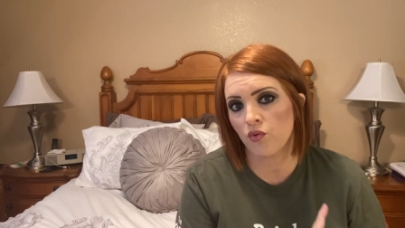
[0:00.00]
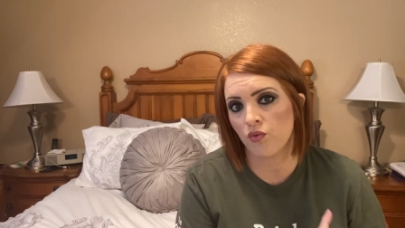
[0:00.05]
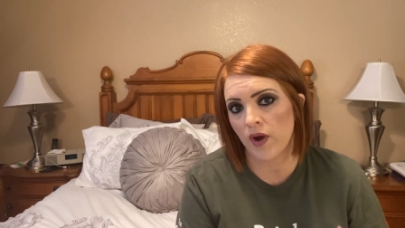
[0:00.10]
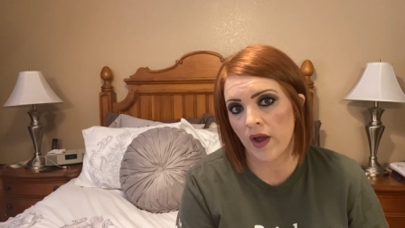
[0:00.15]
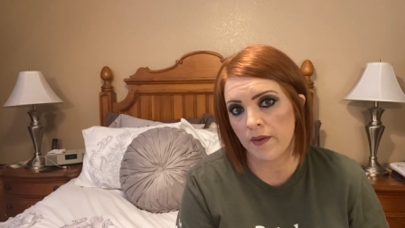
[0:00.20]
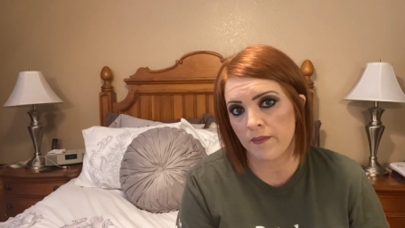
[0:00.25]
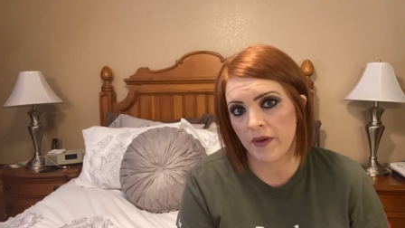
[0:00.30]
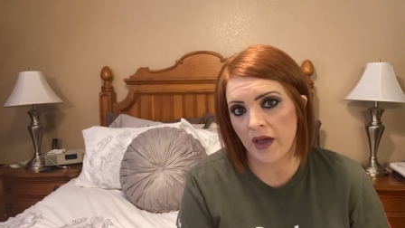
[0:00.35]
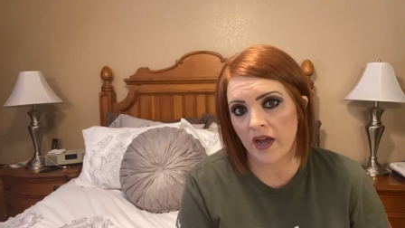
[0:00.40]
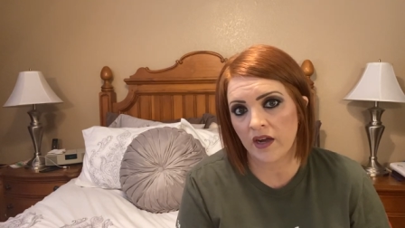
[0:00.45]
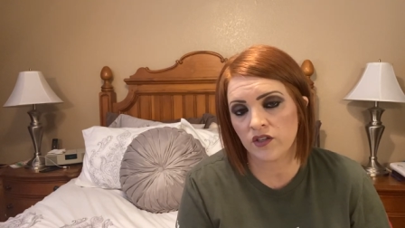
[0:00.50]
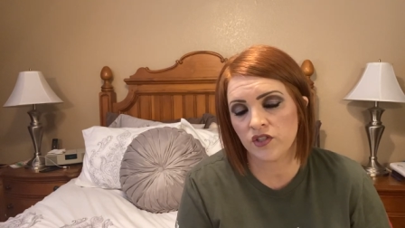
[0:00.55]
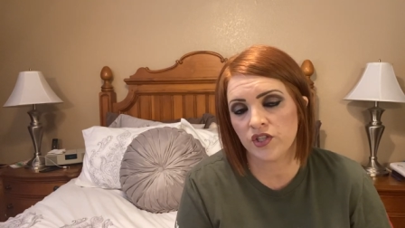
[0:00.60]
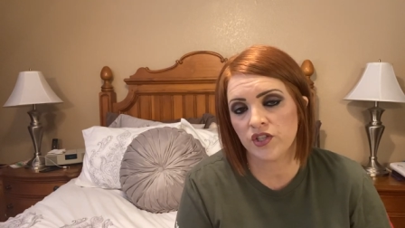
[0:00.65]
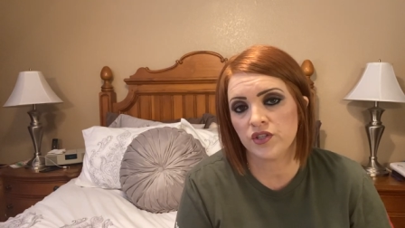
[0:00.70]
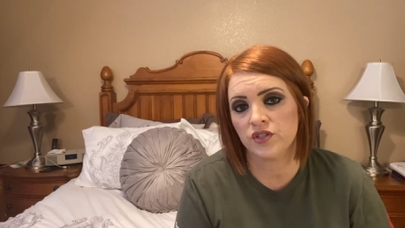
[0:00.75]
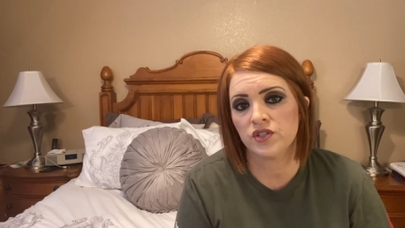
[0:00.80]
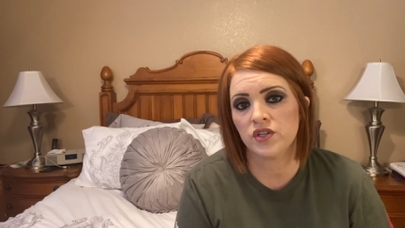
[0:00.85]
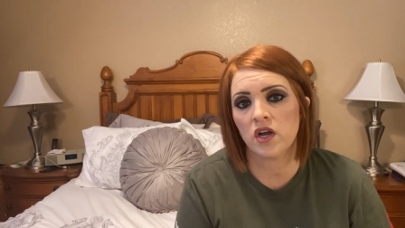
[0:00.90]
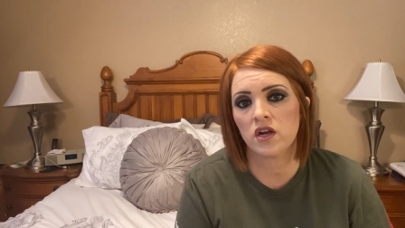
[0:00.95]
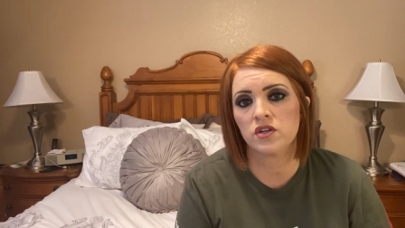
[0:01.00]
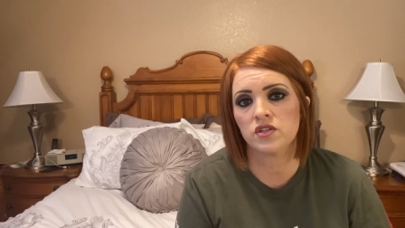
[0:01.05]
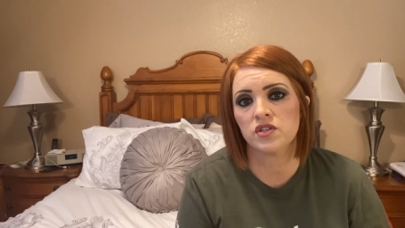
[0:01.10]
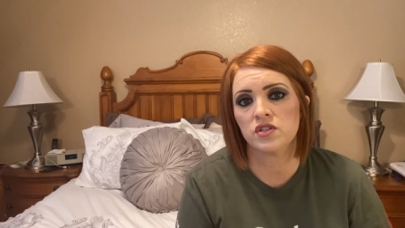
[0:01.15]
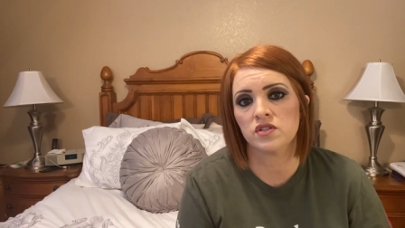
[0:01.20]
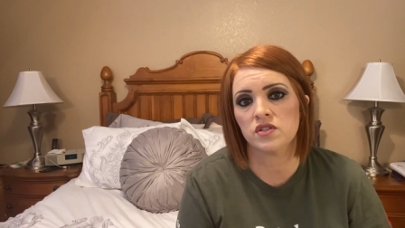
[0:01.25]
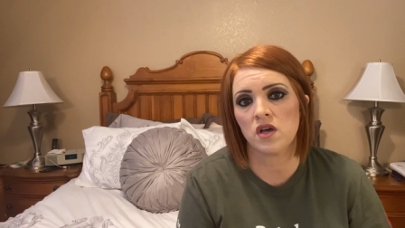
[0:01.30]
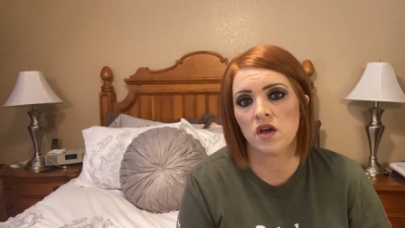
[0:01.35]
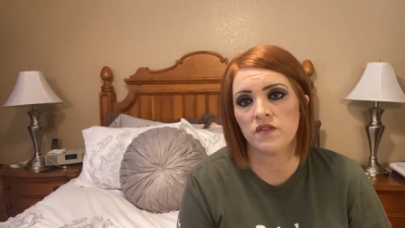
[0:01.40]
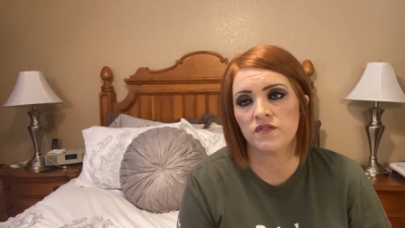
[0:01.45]
right back to your
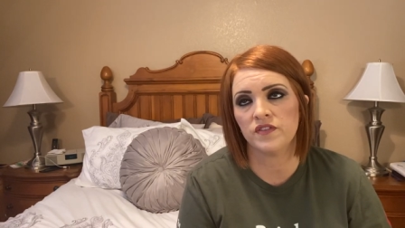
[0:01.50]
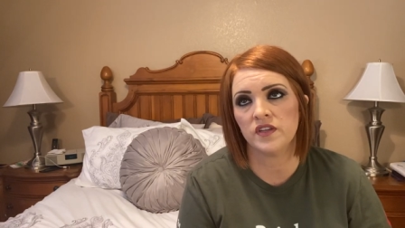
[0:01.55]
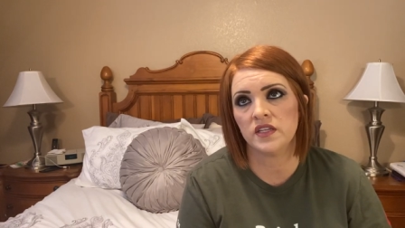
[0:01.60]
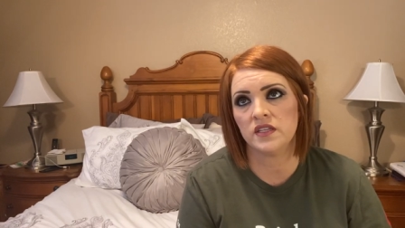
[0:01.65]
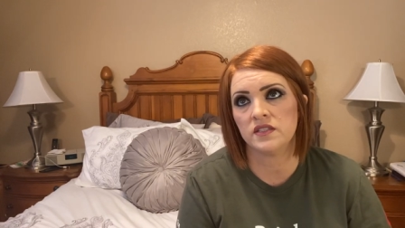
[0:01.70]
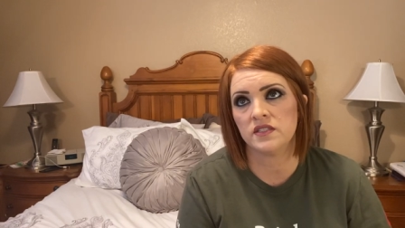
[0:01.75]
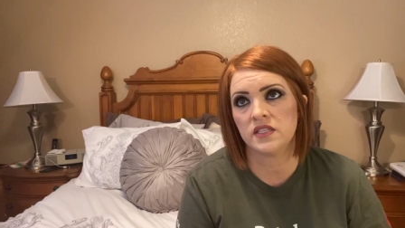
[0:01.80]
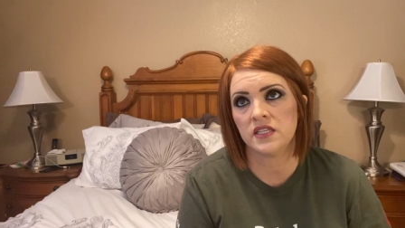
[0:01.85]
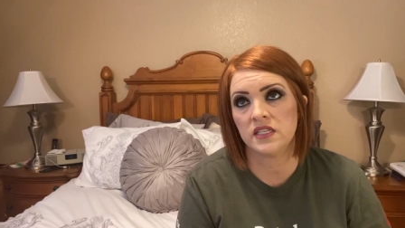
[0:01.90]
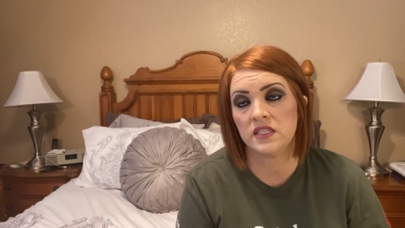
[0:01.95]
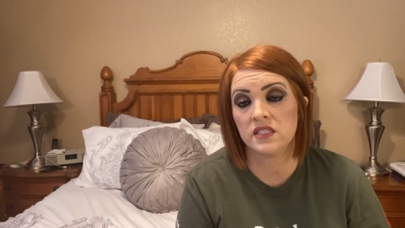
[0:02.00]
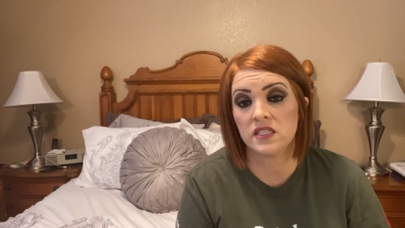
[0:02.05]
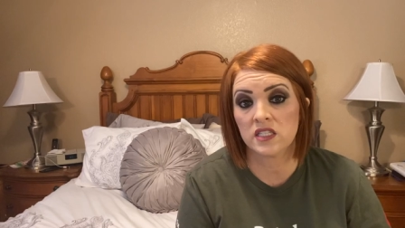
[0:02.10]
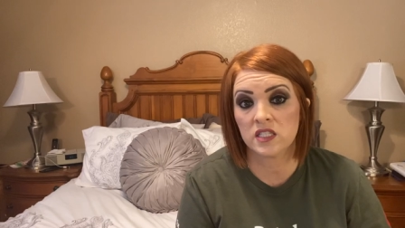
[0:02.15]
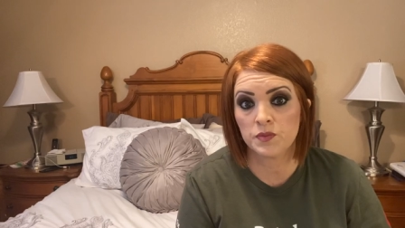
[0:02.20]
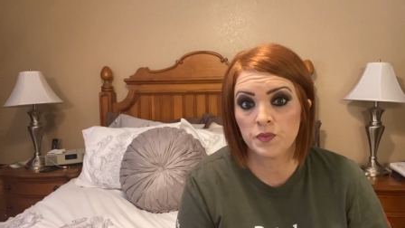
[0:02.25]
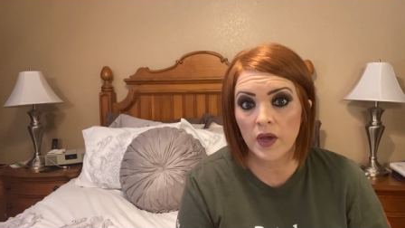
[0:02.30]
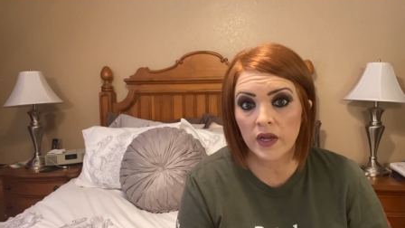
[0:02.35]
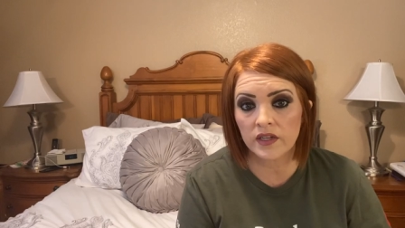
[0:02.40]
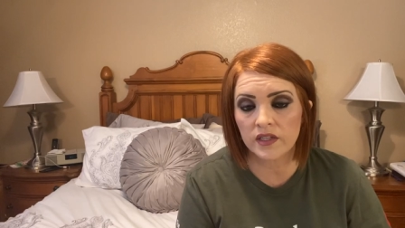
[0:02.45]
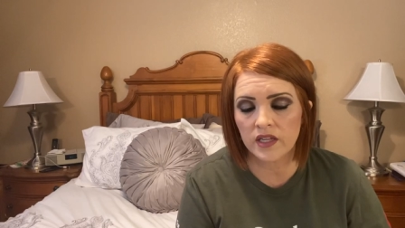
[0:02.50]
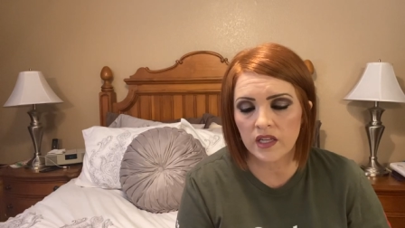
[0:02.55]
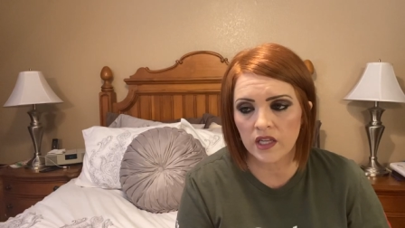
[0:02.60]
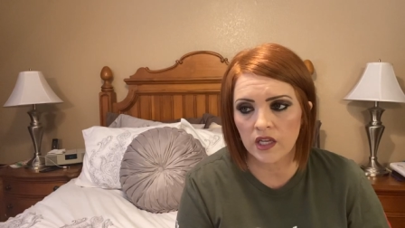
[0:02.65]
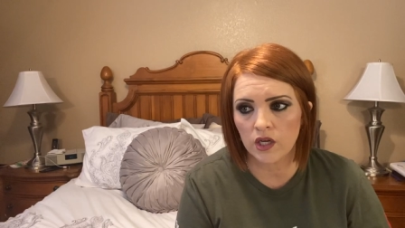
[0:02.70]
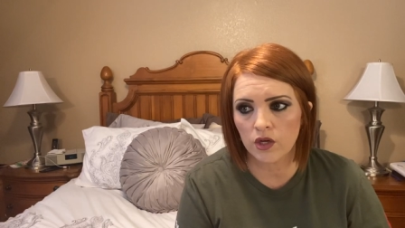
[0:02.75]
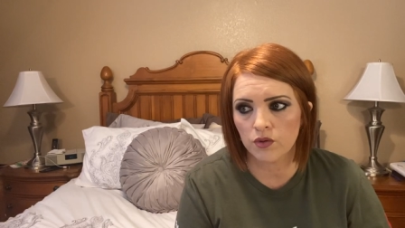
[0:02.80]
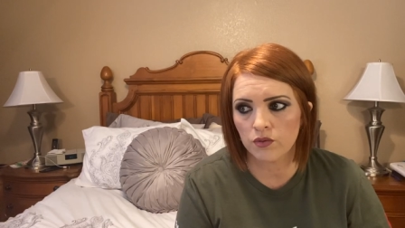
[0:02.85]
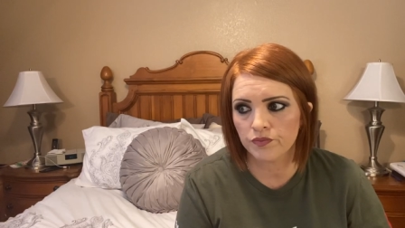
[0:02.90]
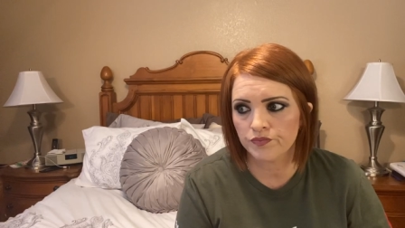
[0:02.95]
doctor's office. He's expecting
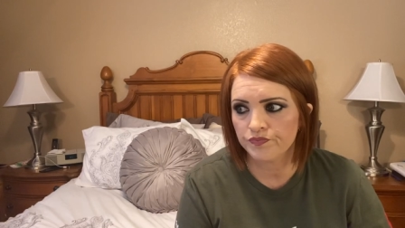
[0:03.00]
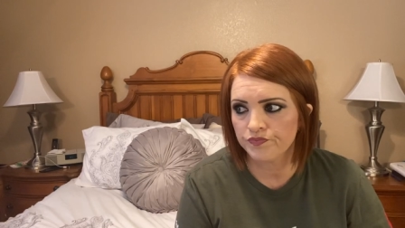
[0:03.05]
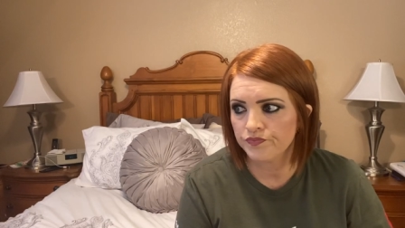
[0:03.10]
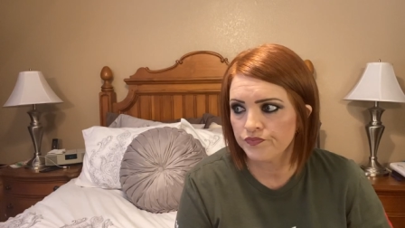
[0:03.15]
you.